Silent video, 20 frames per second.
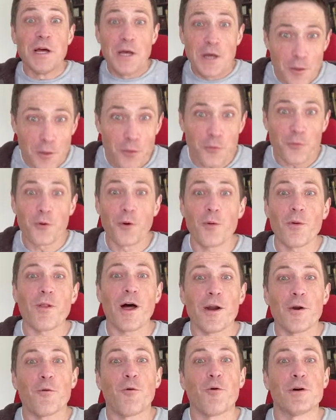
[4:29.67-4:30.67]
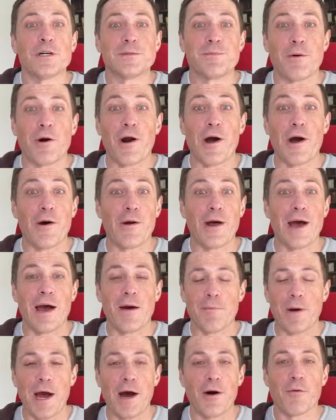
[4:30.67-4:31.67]
threw a lot of
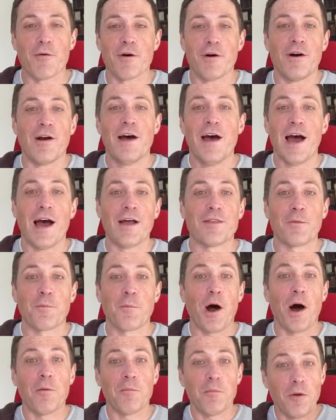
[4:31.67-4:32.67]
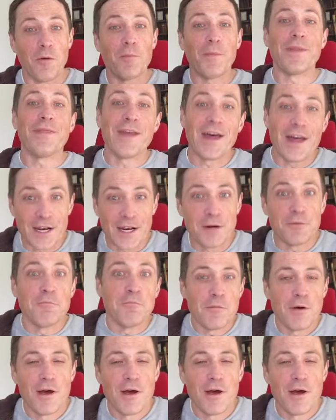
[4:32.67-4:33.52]
horsepower at the problem, and then